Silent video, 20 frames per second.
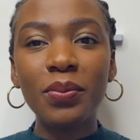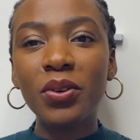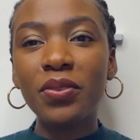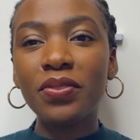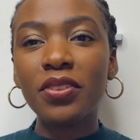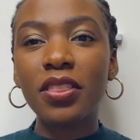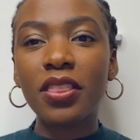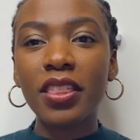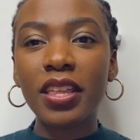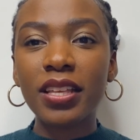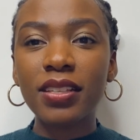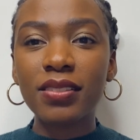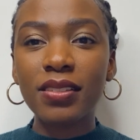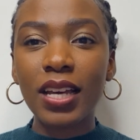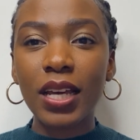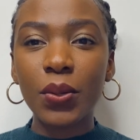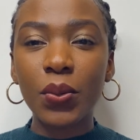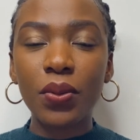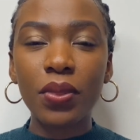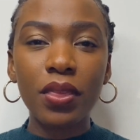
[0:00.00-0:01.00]
of the things
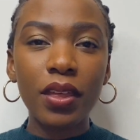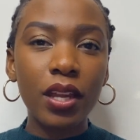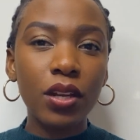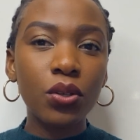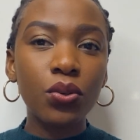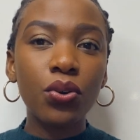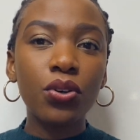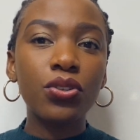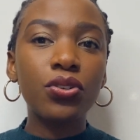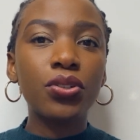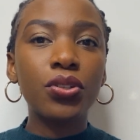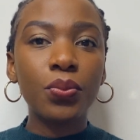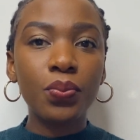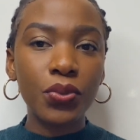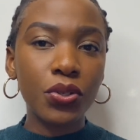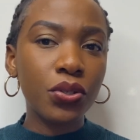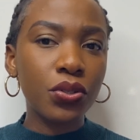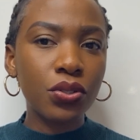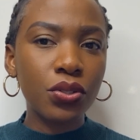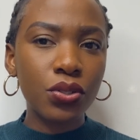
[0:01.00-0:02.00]
that would then
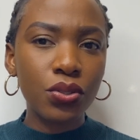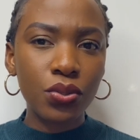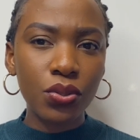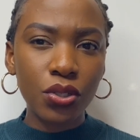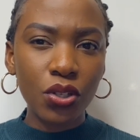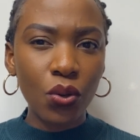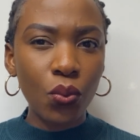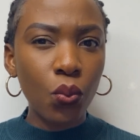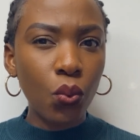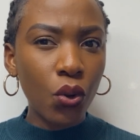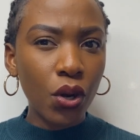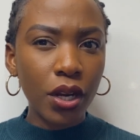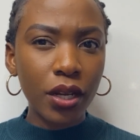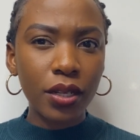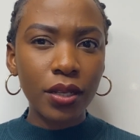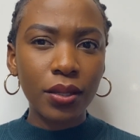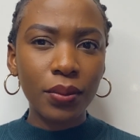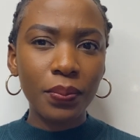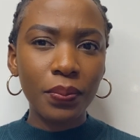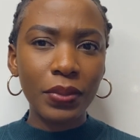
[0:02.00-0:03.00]
contribute to your
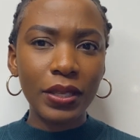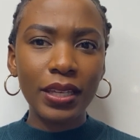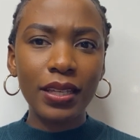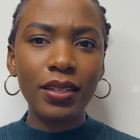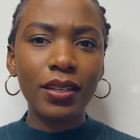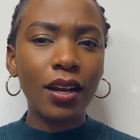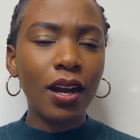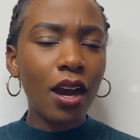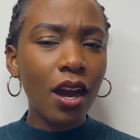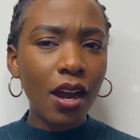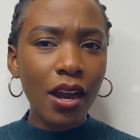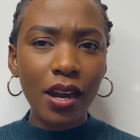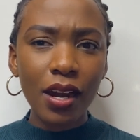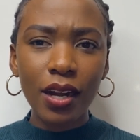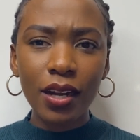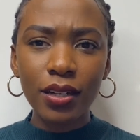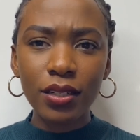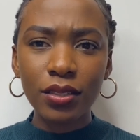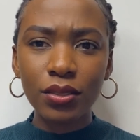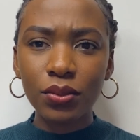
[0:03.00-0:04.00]
work being
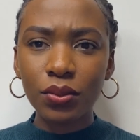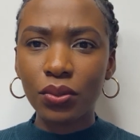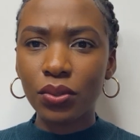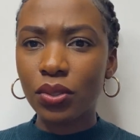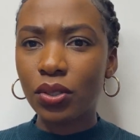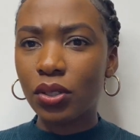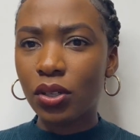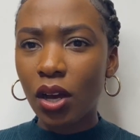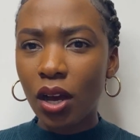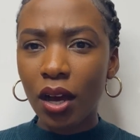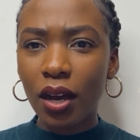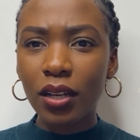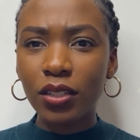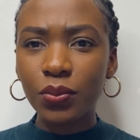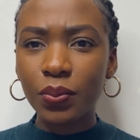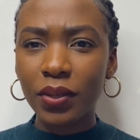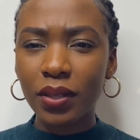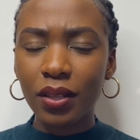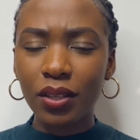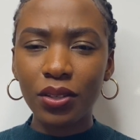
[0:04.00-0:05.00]
hard or not,
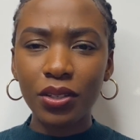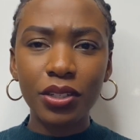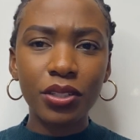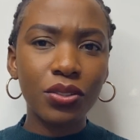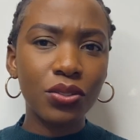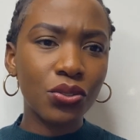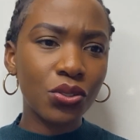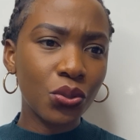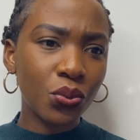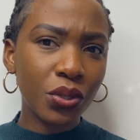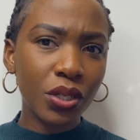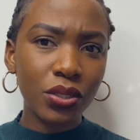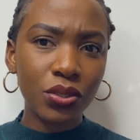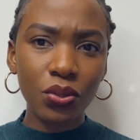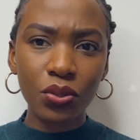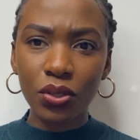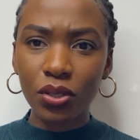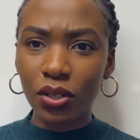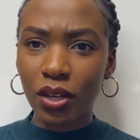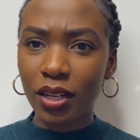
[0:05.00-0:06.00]
whether you can do it
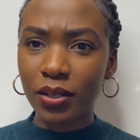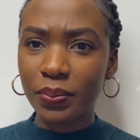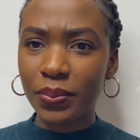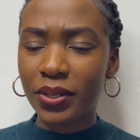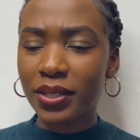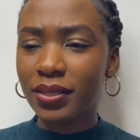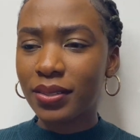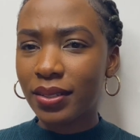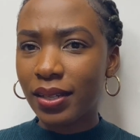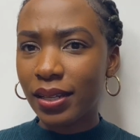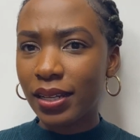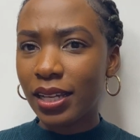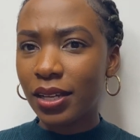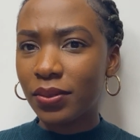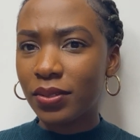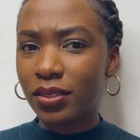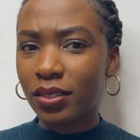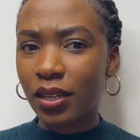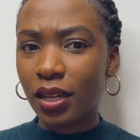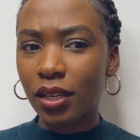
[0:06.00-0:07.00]
or not. Personally, I
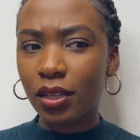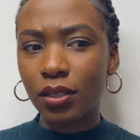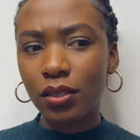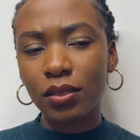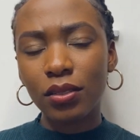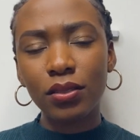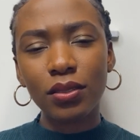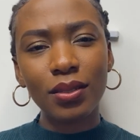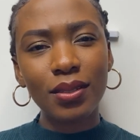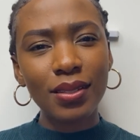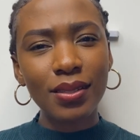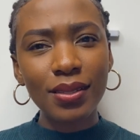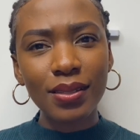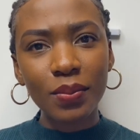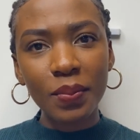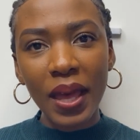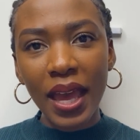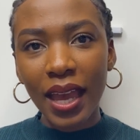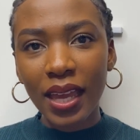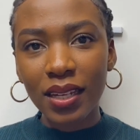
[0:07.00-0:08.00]
was like, this is
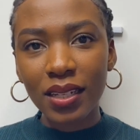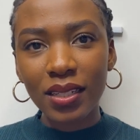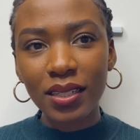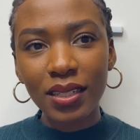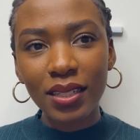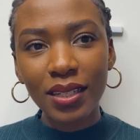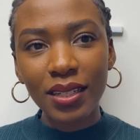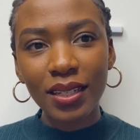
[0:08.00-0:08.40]
mad.